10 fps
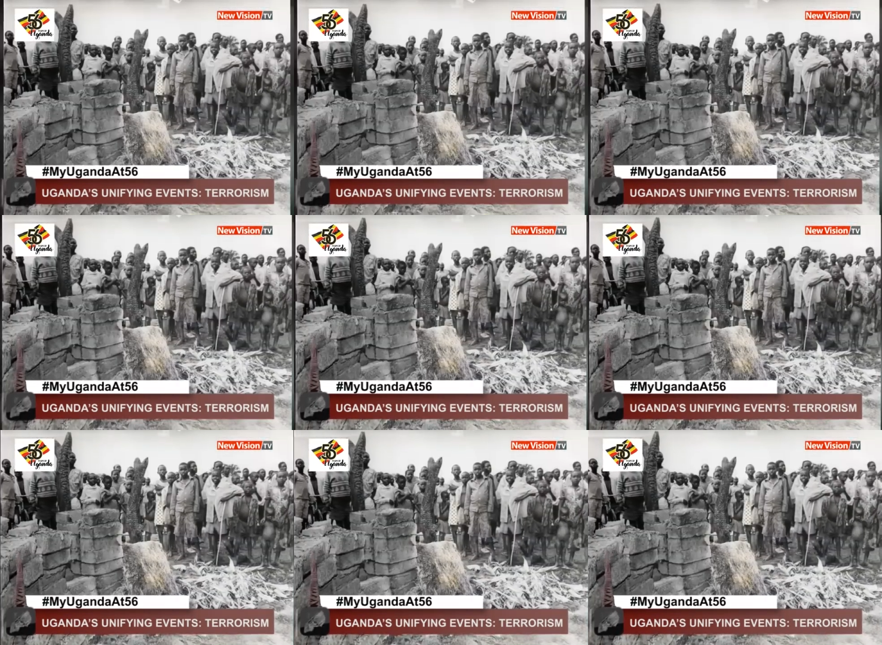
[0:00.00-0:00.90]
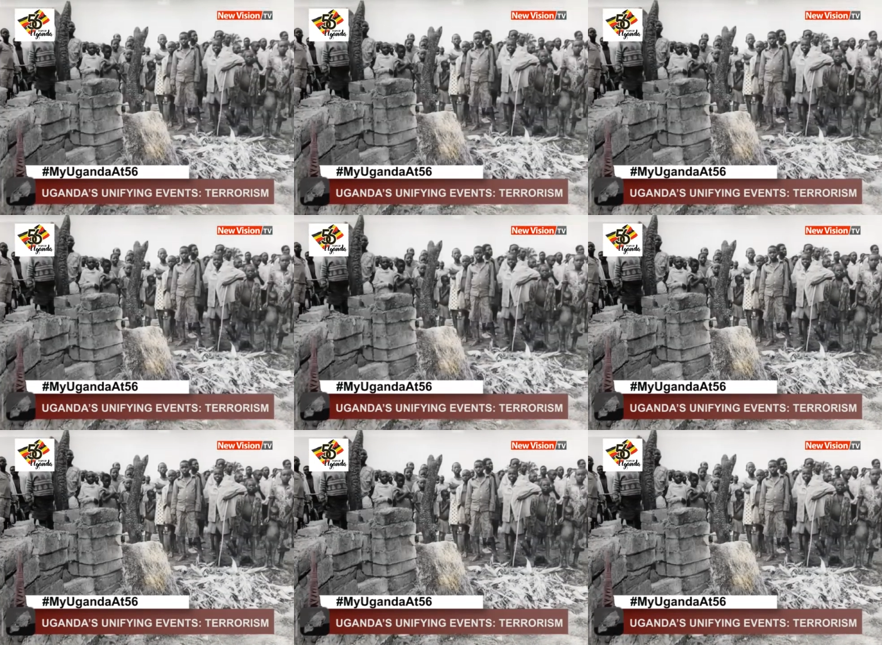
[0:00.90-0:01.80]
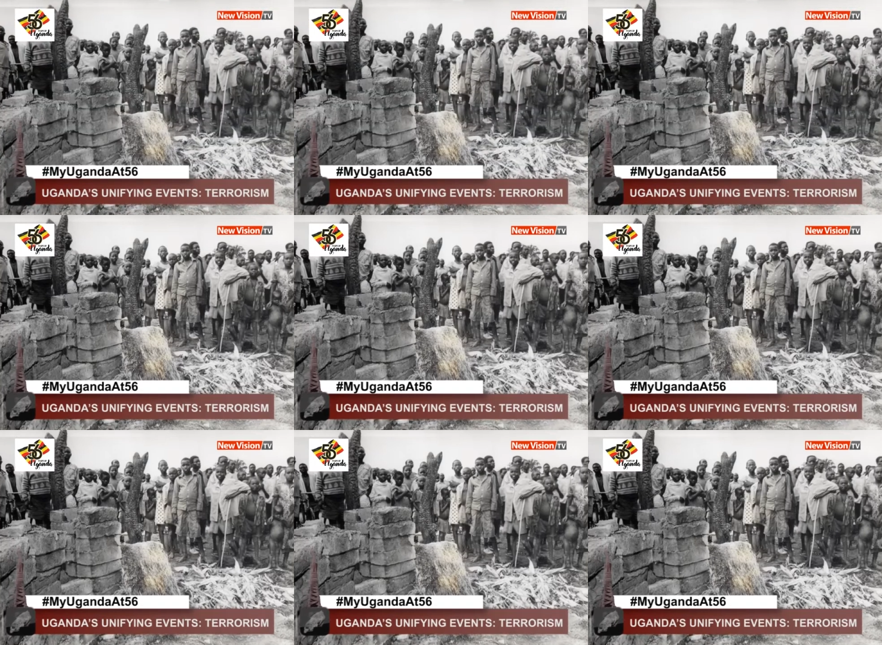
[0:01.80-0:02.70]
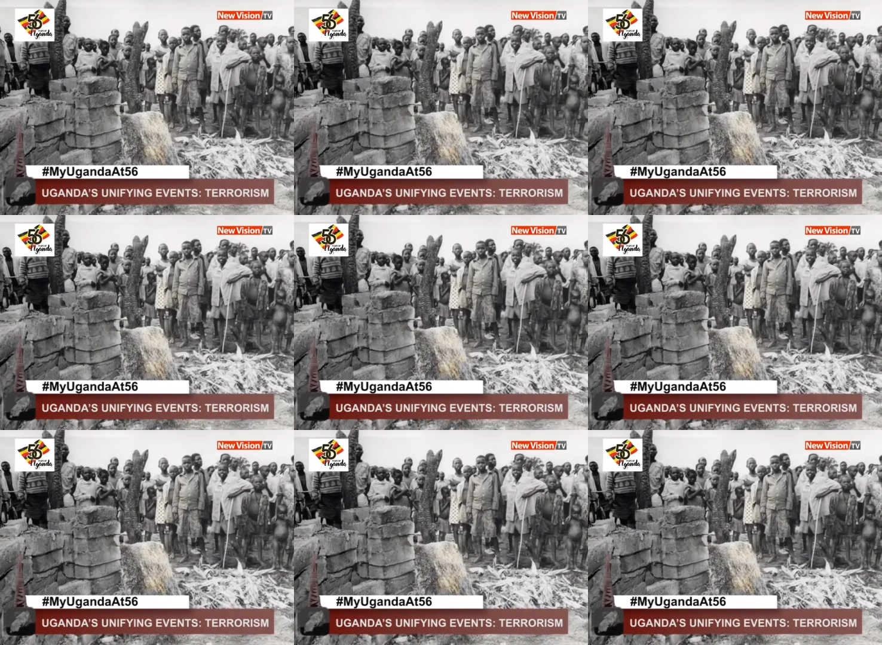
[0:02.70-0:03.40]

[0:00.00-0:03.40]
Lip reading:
No face is visible, so there are no lips to read.